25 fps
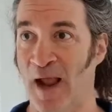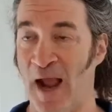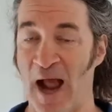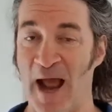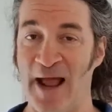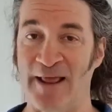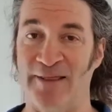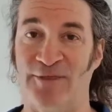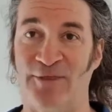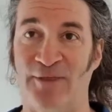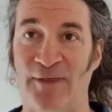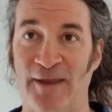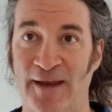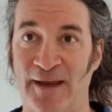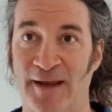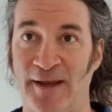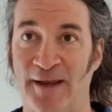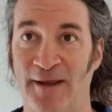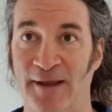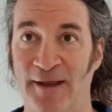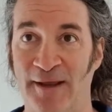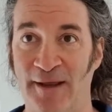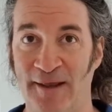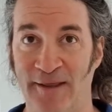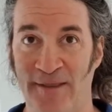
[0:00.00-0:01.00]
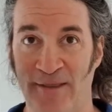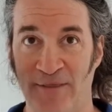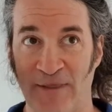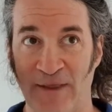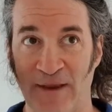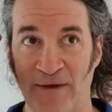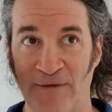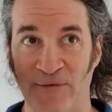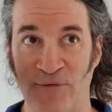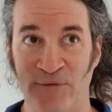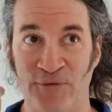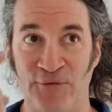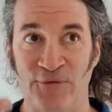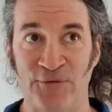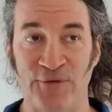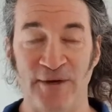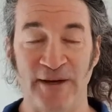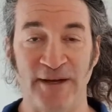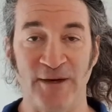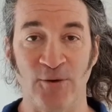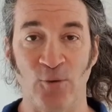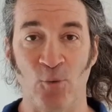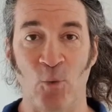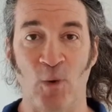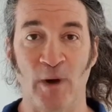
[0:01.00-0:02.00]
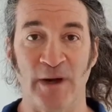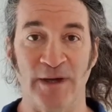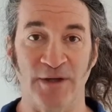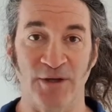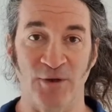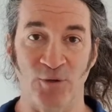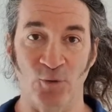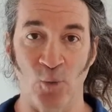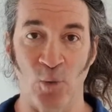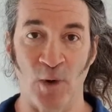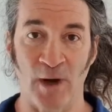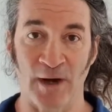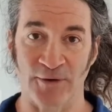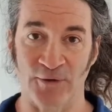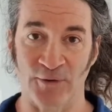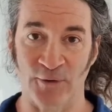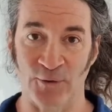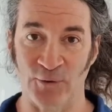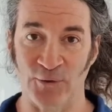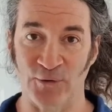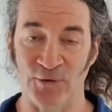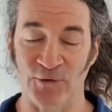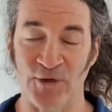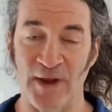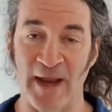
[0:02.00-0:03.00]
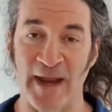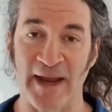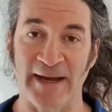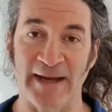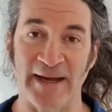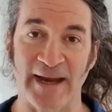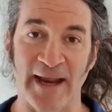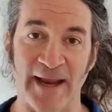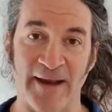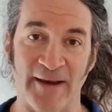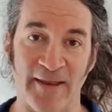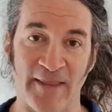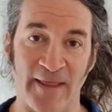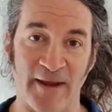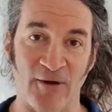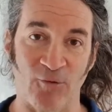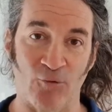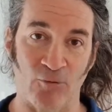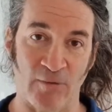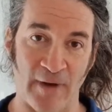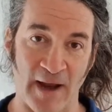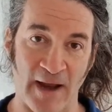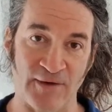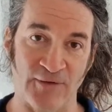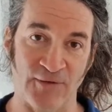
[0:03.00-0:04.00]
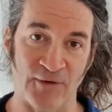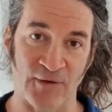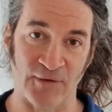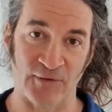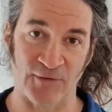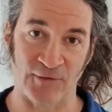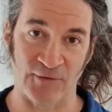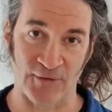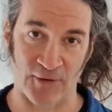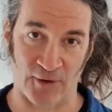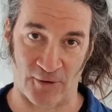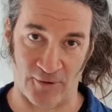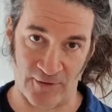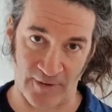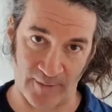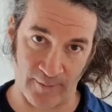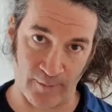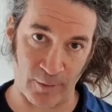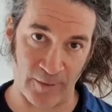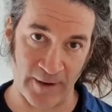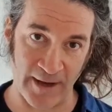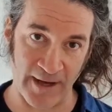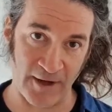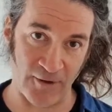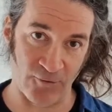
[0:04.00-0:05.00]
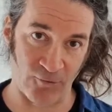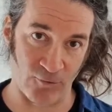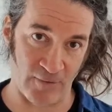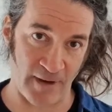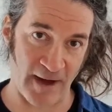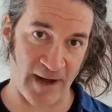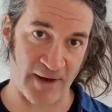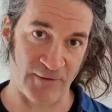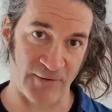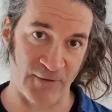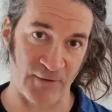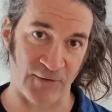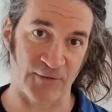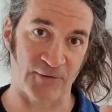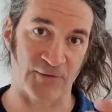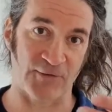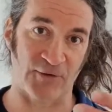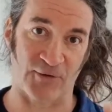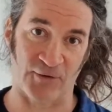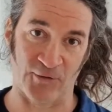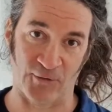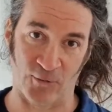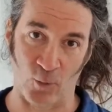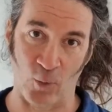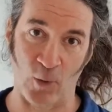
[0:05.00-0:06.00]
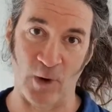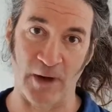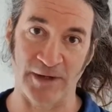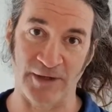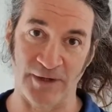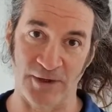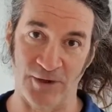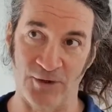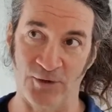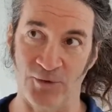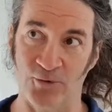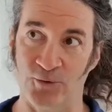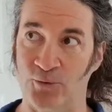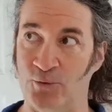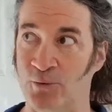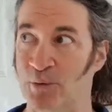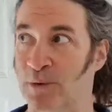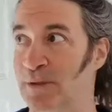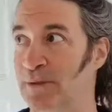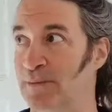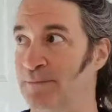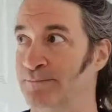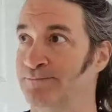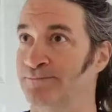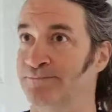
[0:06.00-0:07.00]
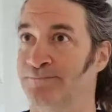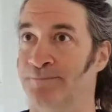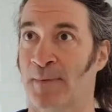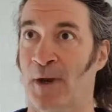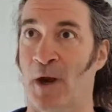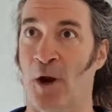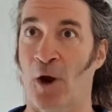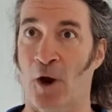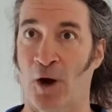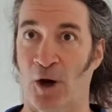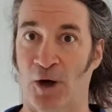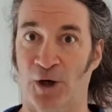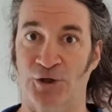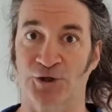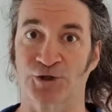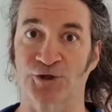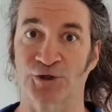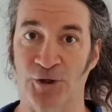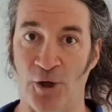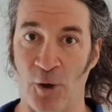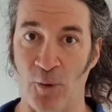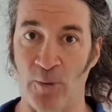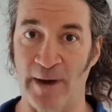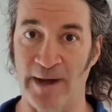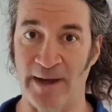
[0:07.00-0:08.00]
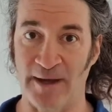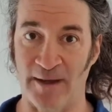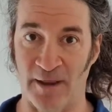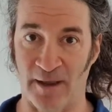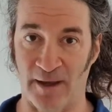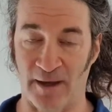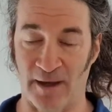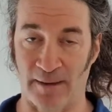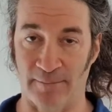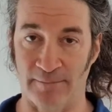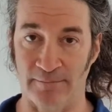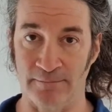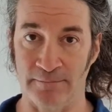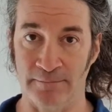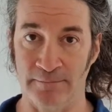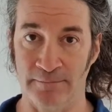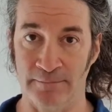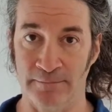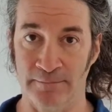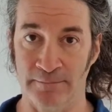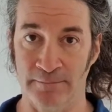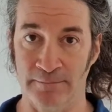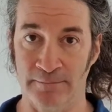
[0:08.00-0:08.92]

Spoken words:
I think they see what you want to say and they register, the brain registers what you are showing them.